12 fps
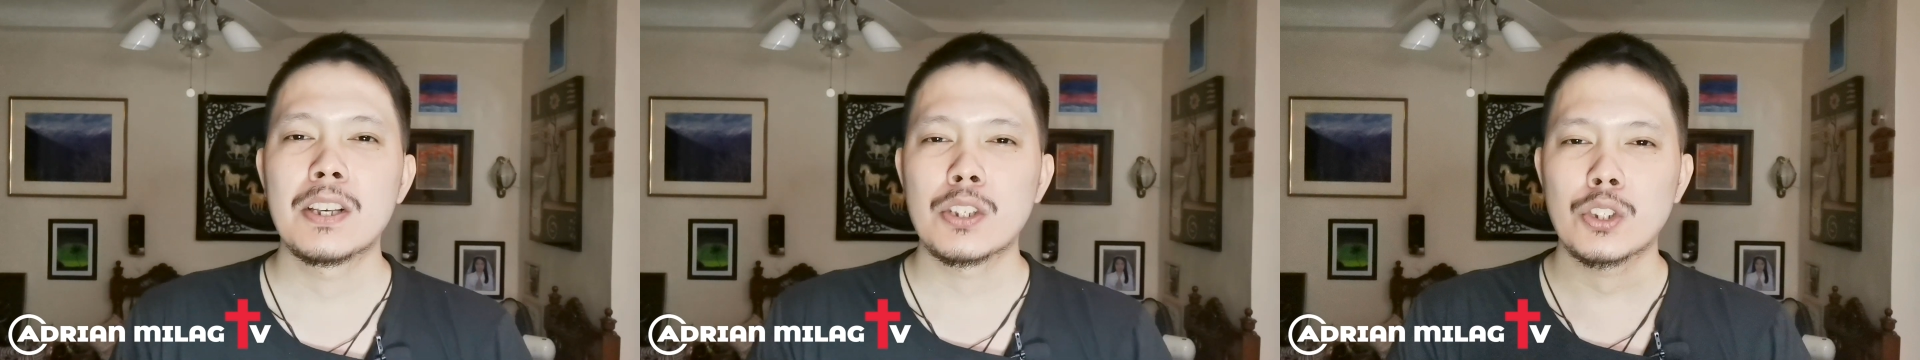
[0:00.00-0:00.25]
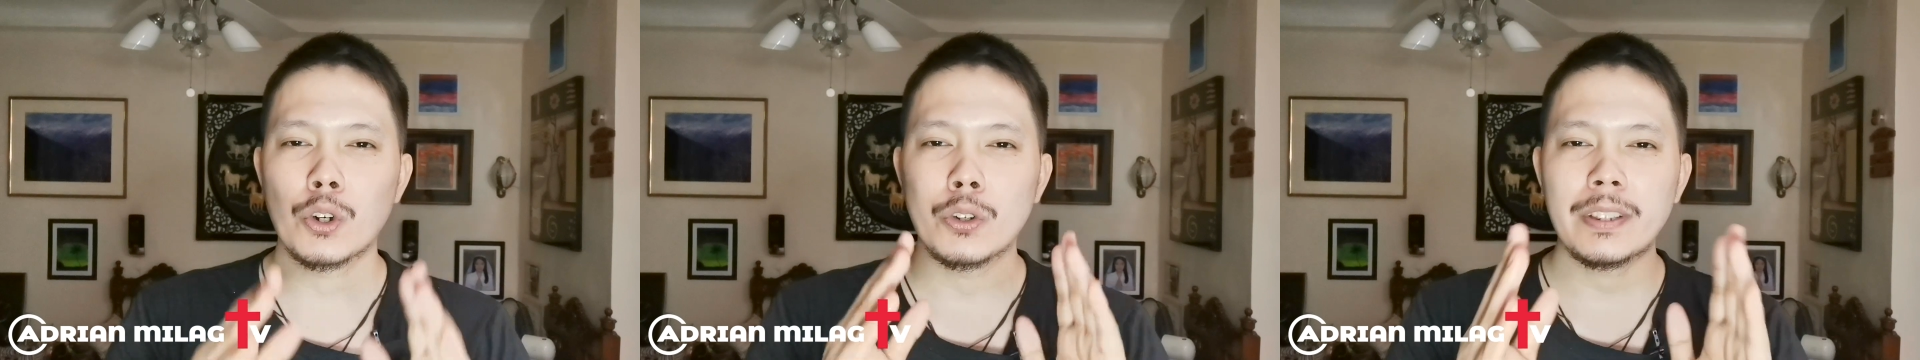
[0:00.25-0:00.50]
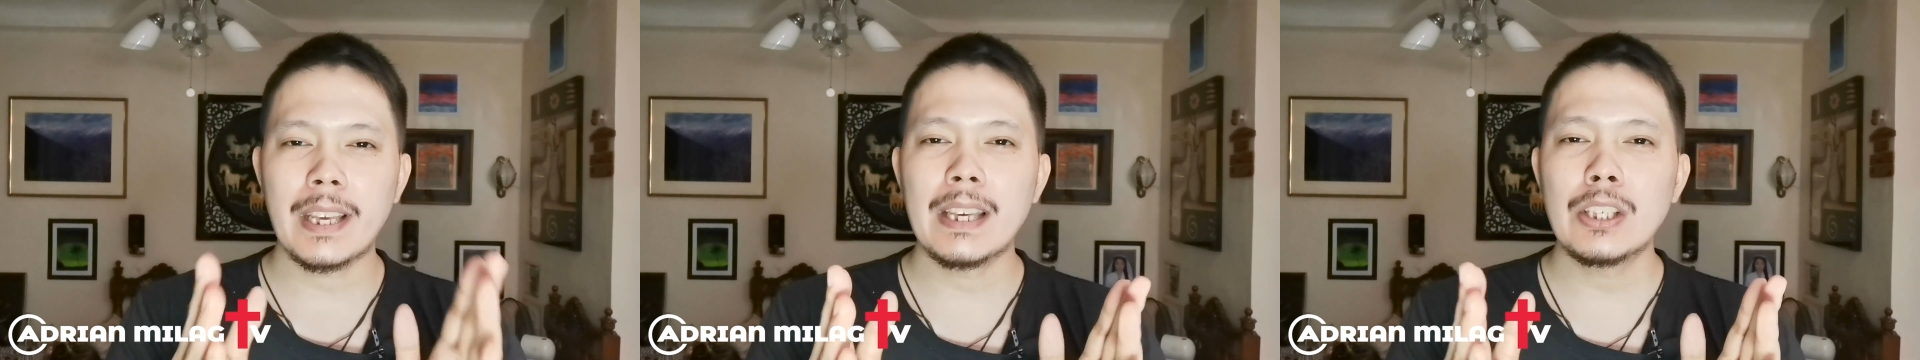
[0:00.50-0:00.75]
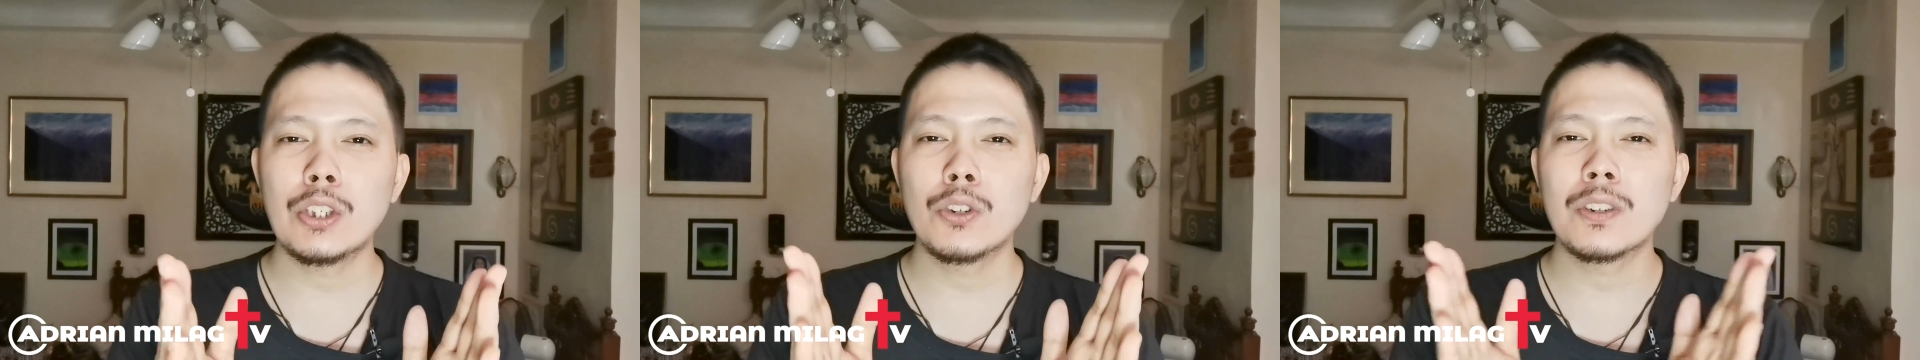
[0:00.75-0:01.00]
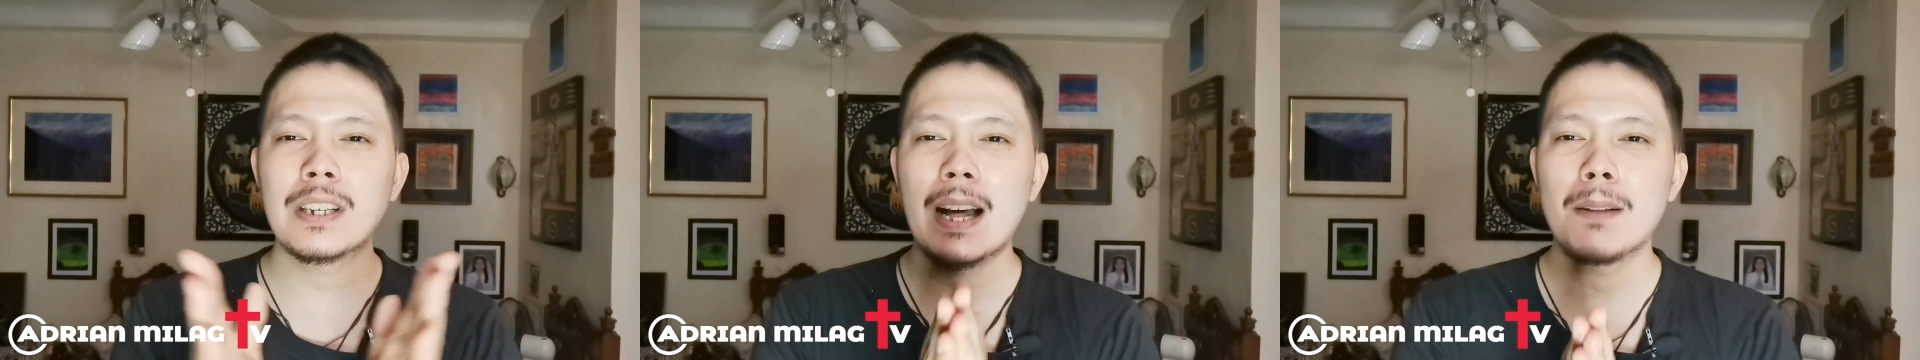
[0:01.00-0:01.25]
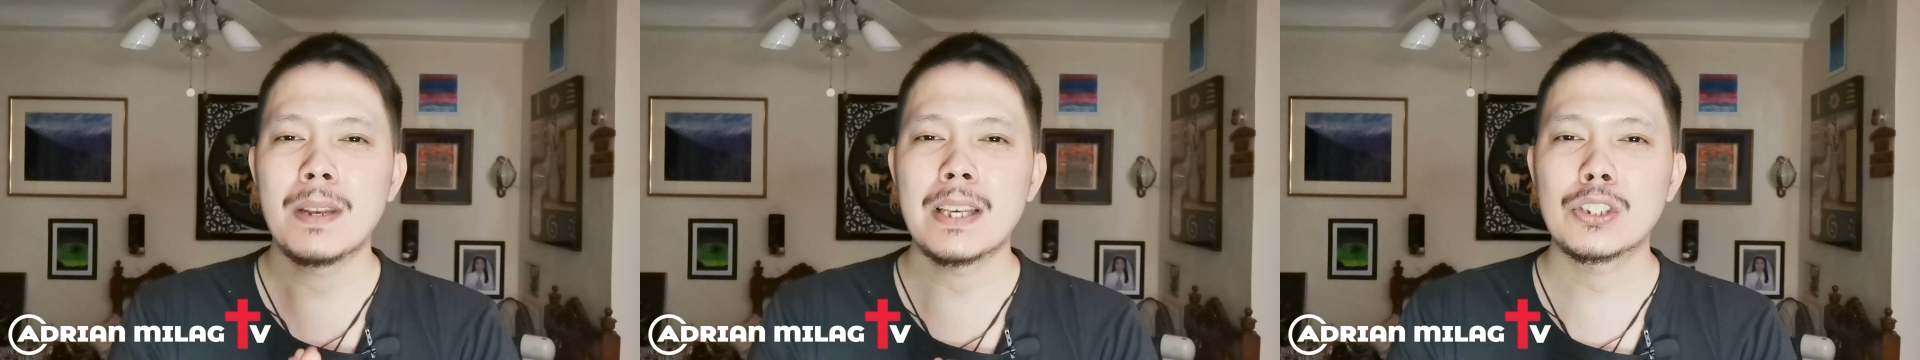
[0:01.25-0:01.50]
So, thank you.
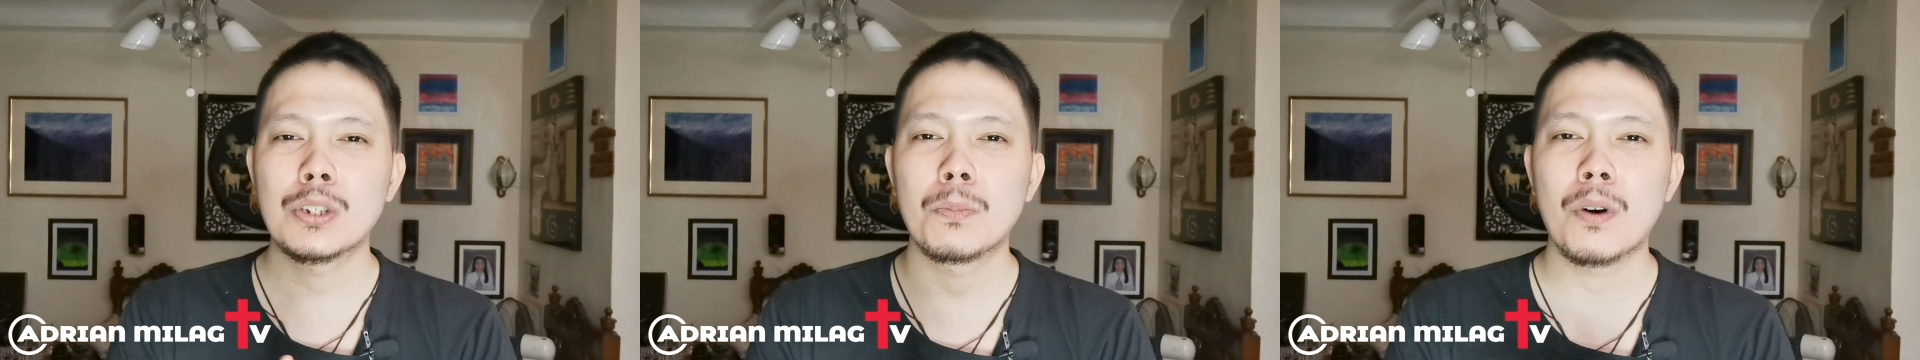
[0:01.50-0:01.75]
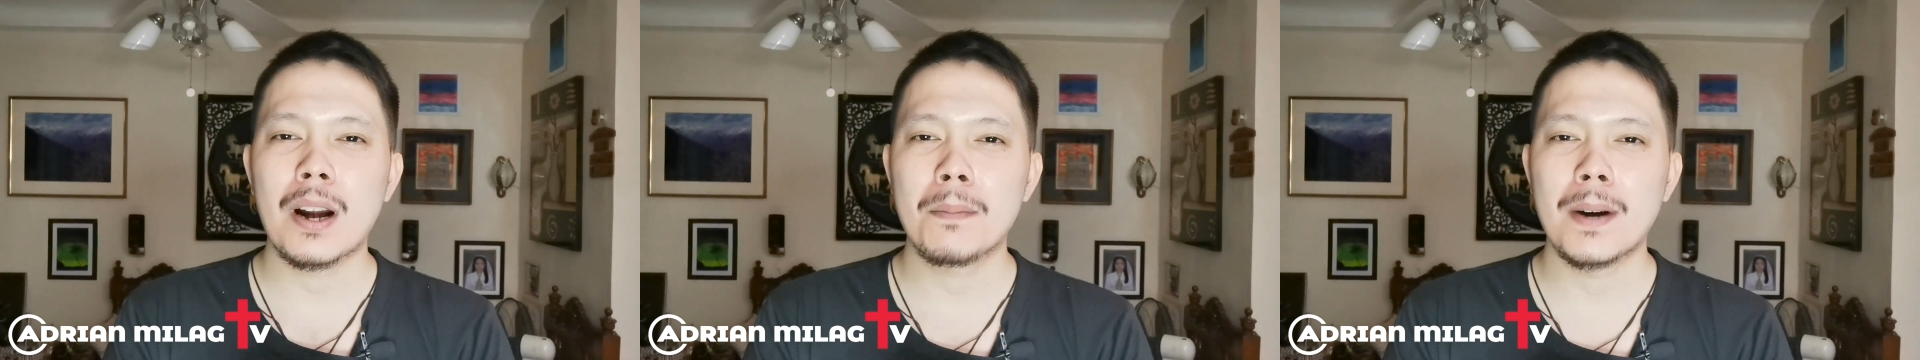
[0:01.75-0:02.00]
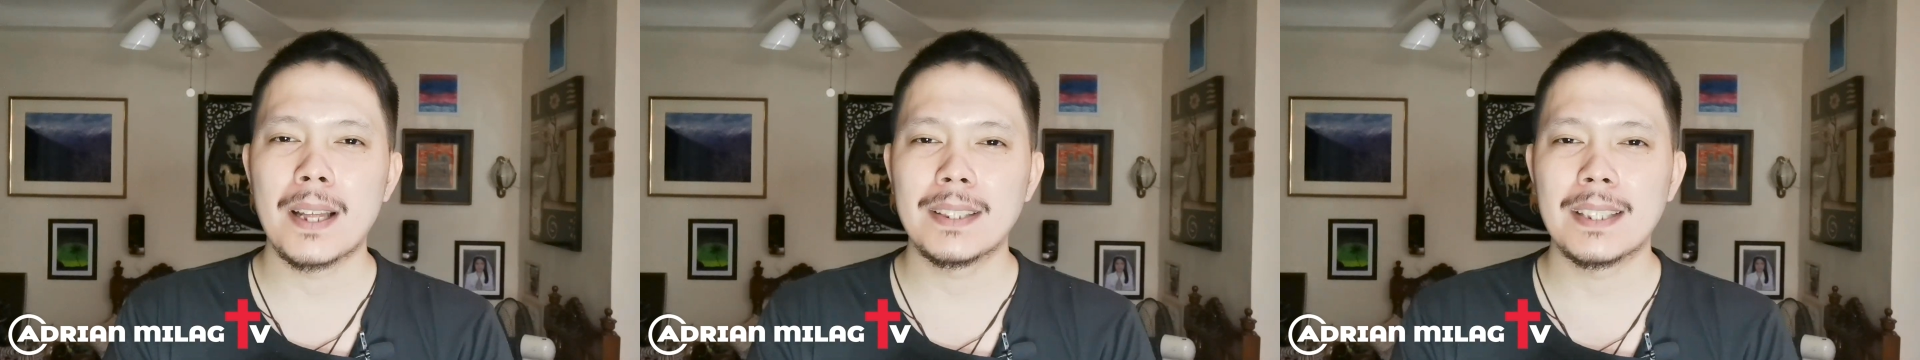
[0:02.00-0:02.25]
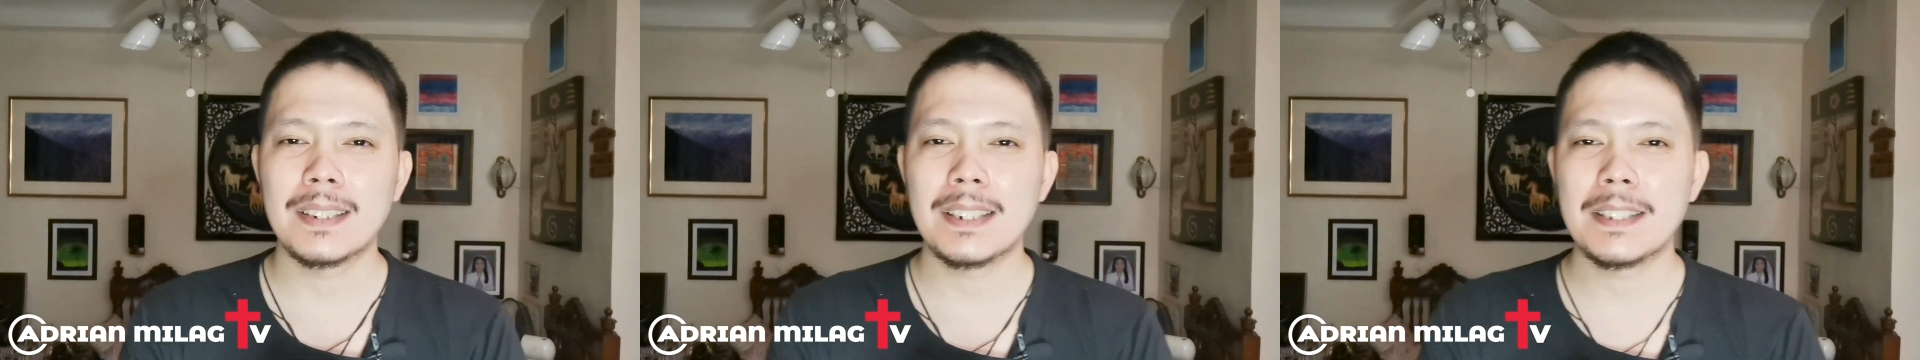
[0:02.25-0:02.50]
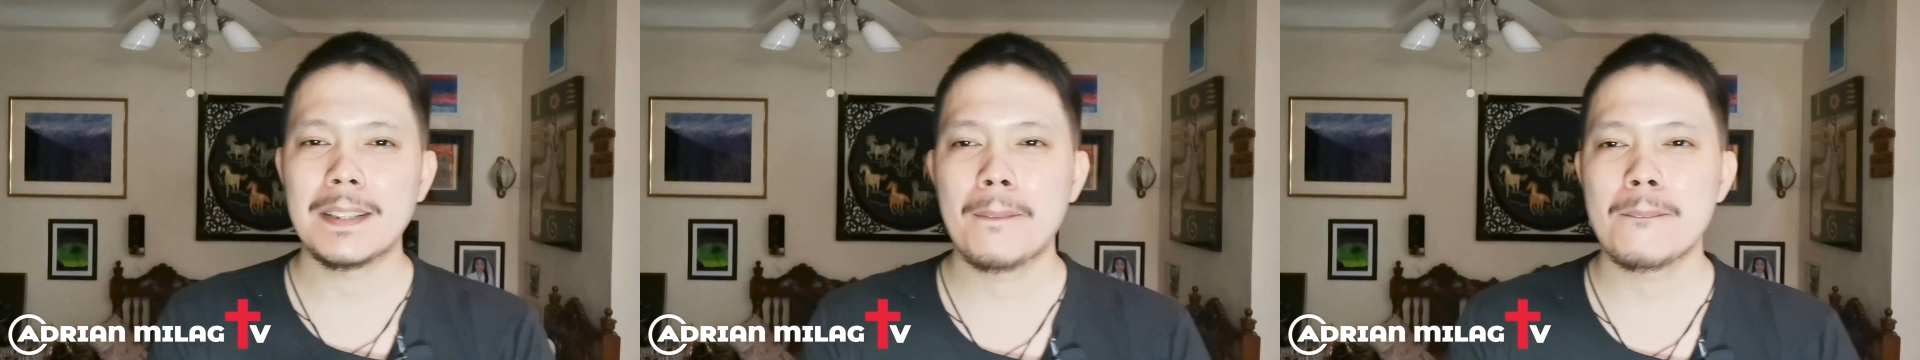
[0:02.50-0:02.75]
God bless you more abundantly.